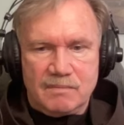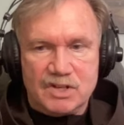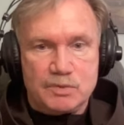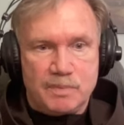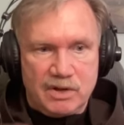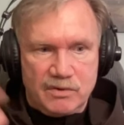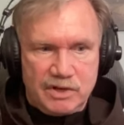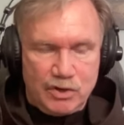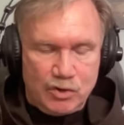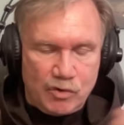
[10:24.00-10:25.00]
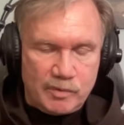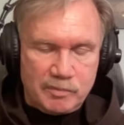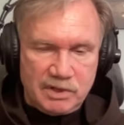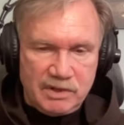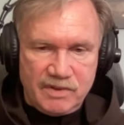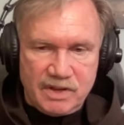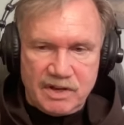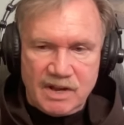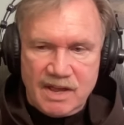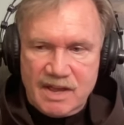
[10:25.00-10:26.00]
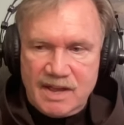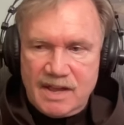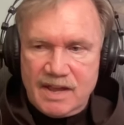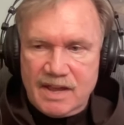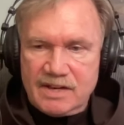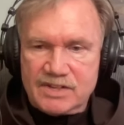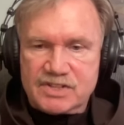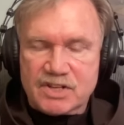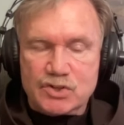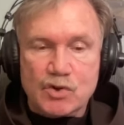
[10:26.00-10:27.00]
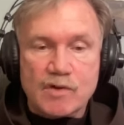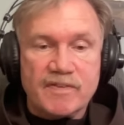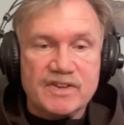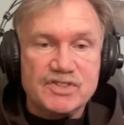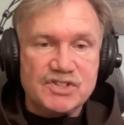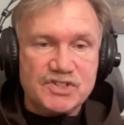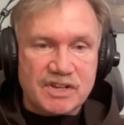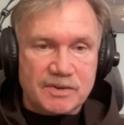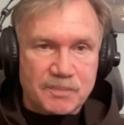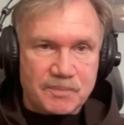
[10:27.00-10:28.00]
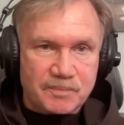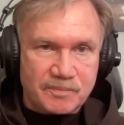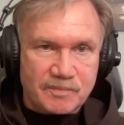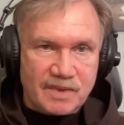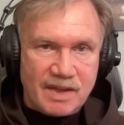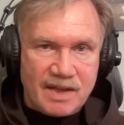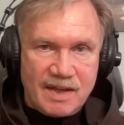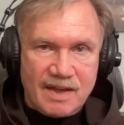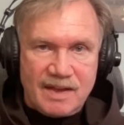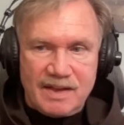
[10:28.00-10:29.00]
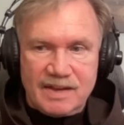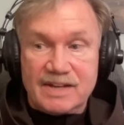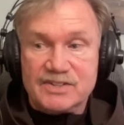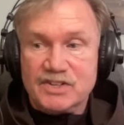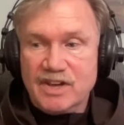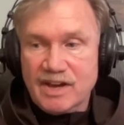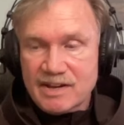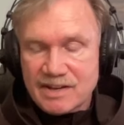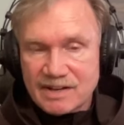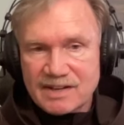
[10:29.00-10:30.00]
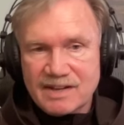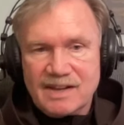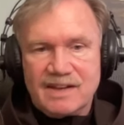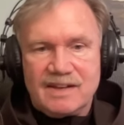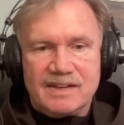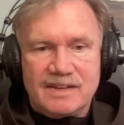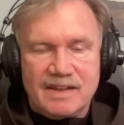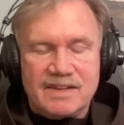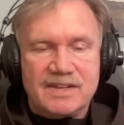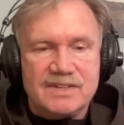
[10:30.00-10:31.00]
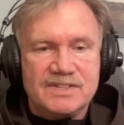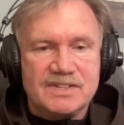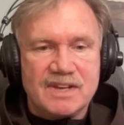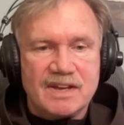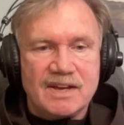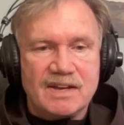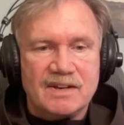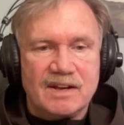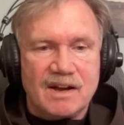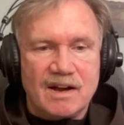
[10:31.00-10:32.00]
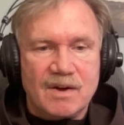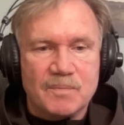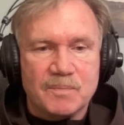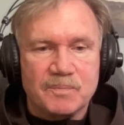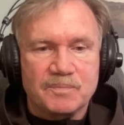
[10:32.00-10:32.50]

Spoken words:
much bigger than a normal Bolivia. And he says, "You're Franciscan." And I said, "Yeah." He said, and